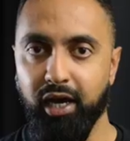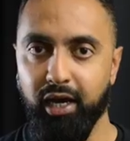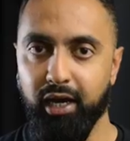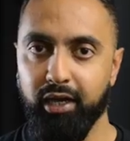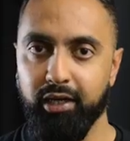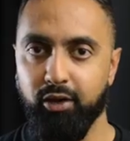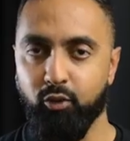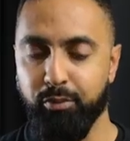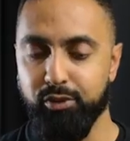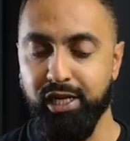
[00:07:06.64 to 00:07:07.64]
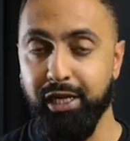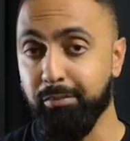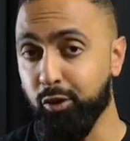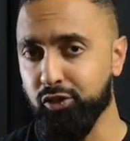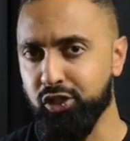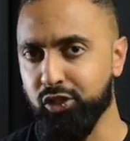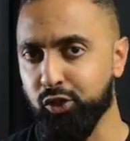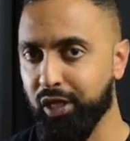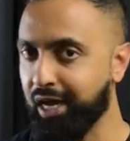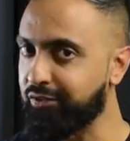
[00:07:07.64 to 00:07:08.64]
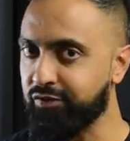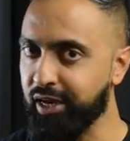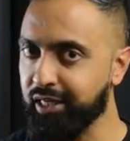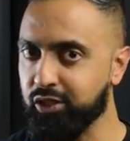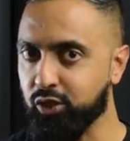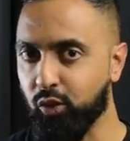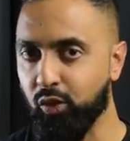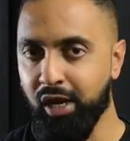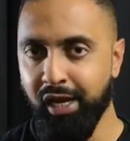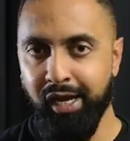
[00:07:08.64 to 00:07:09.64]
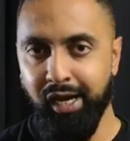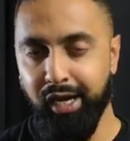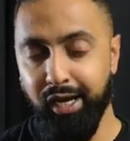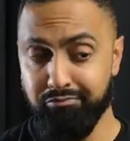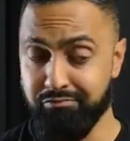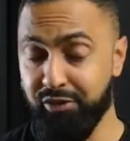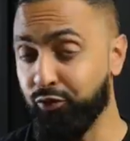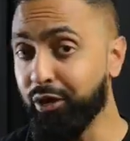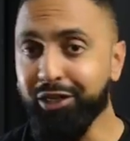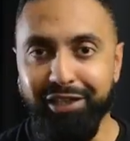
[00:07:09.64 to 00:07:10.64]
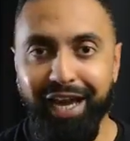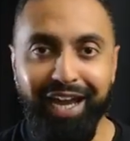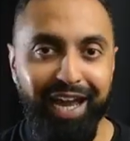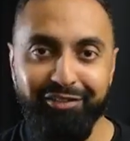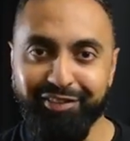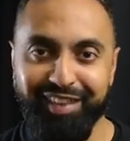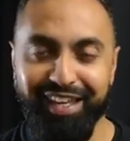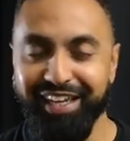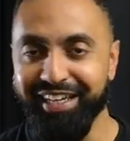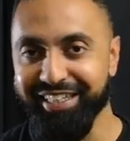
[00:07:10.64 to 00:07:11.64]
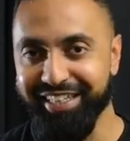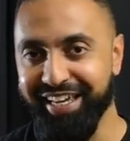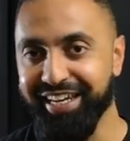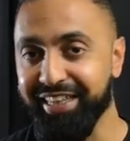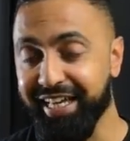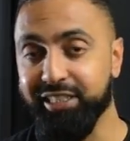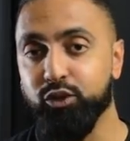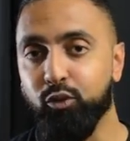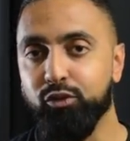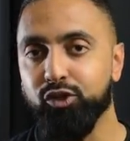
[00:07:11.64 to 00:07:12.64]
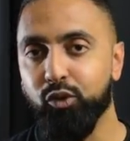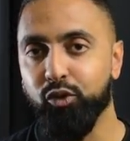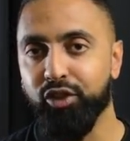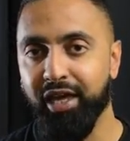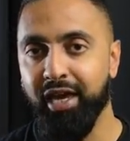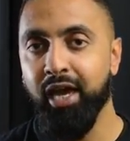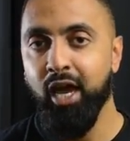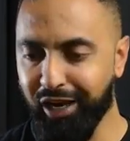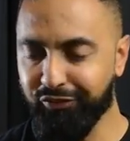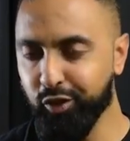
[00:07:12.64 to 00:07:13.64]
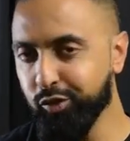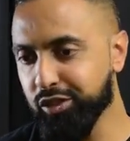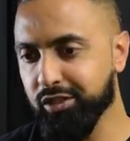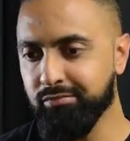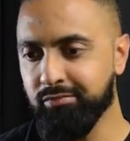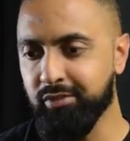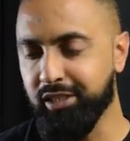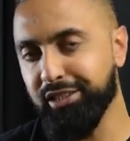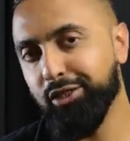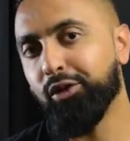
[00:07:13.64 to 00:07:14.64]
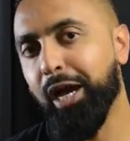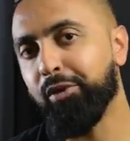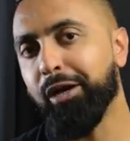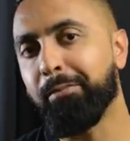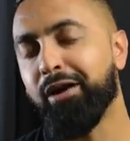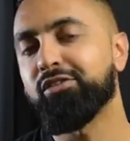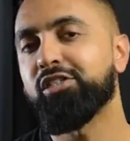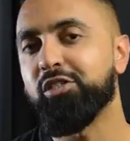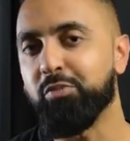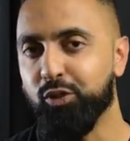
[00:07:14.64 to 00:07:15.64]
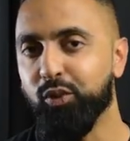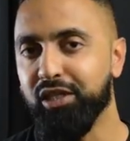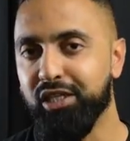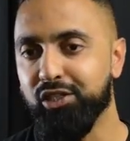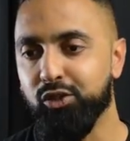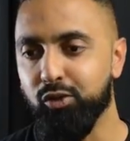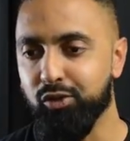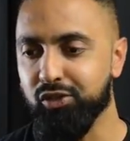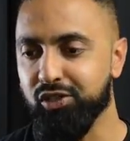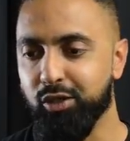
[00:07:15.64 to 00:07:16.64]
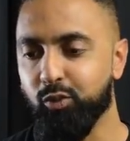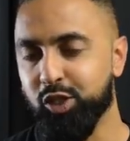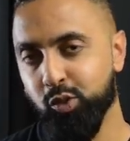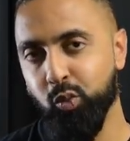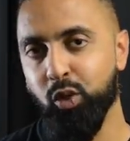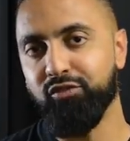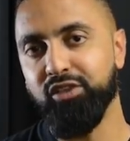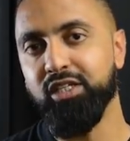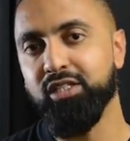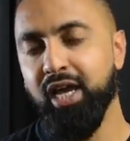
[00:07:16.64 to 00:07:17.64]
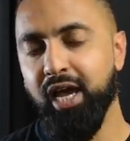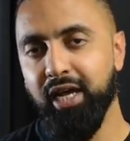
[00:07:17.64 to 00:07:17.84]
and represent emojis to that effect. So if you're into that kind of thing, then that's also there. We'll have to do some detailed camera comparisons between these two to see which one of these